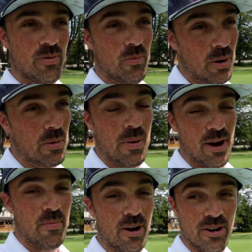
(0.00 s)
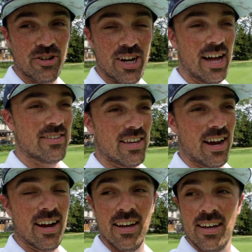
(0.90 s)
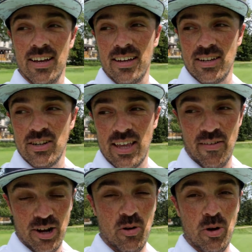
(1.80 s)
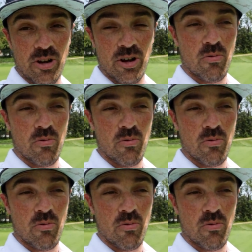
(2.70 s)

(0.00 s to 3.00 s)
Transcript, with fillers: One of the better bunker shots there. Gave it a good